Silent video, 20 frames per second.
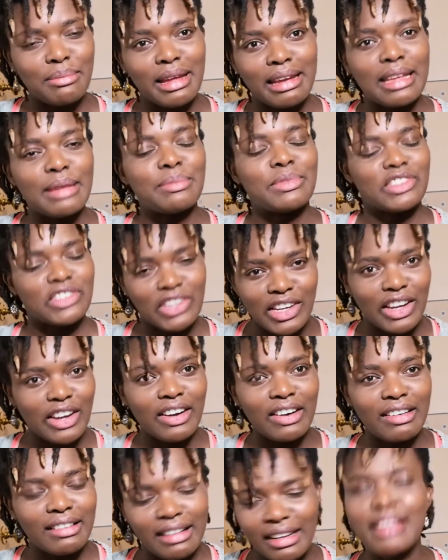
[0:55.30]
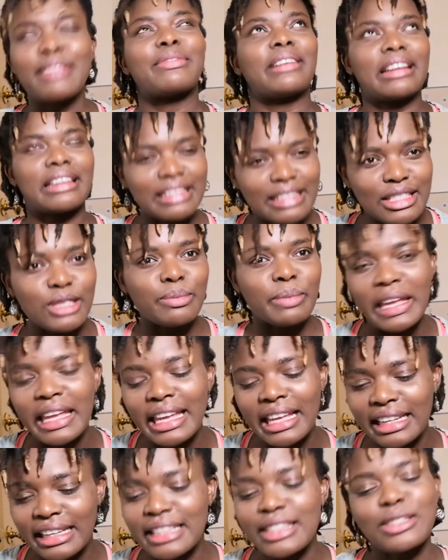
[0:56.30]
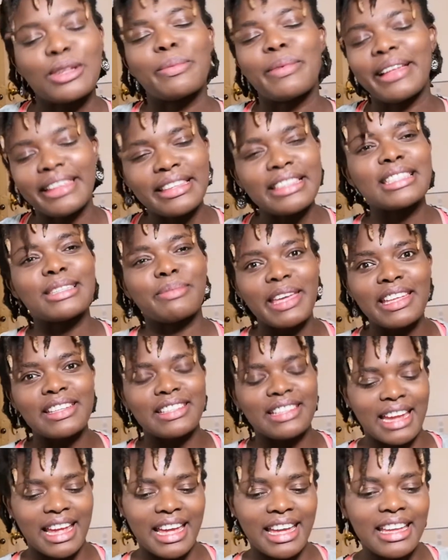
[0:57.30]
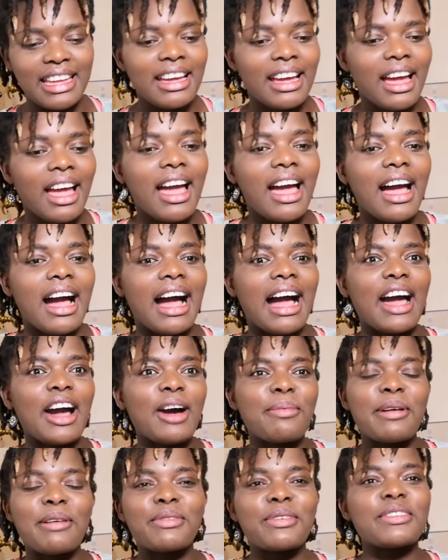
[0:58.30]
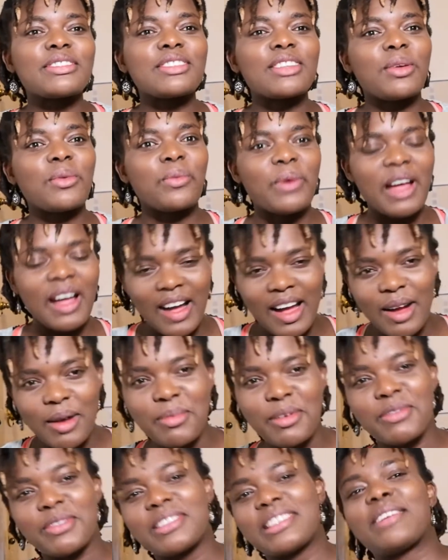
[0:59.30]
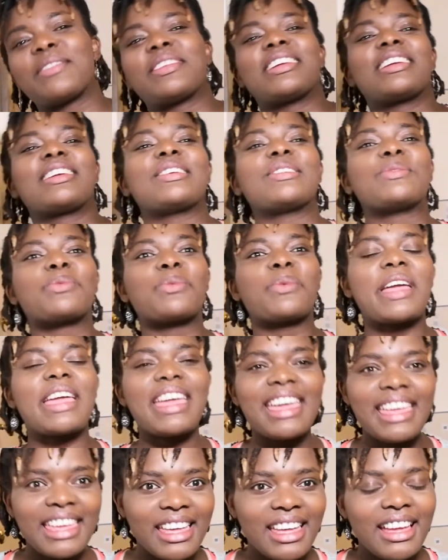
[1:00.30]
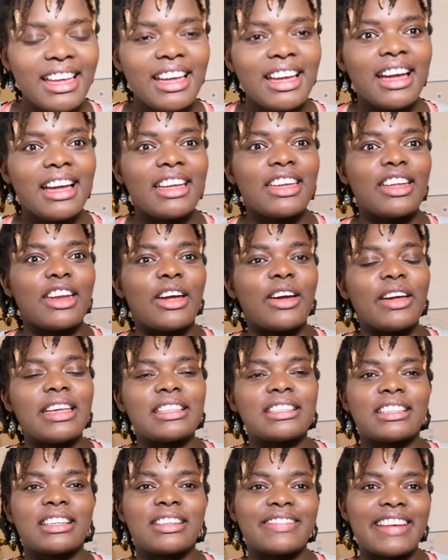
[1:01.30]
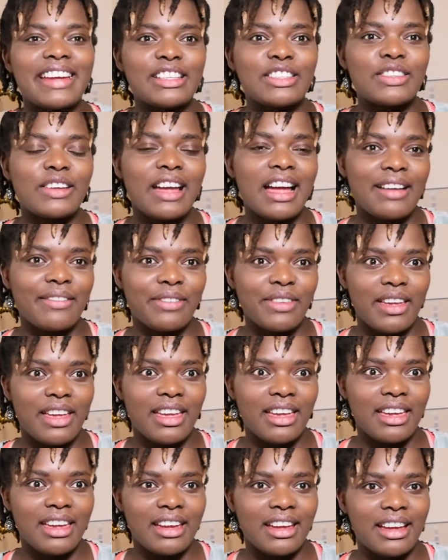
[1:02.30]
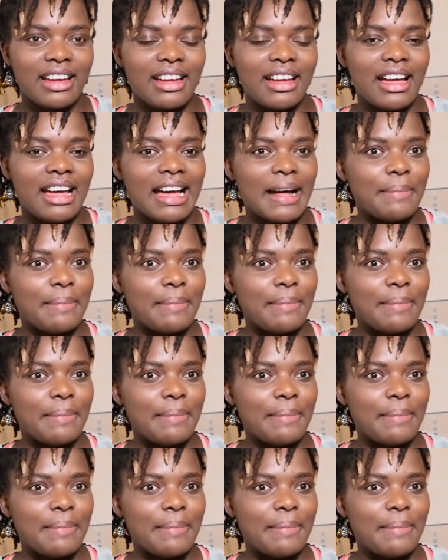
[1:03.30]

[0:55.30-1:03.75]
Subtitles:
My name's Chiga. If I can speak, let's hope I can speak today. I hope everyone's doing well. I hope everyone's having a good week. It's great to have you here.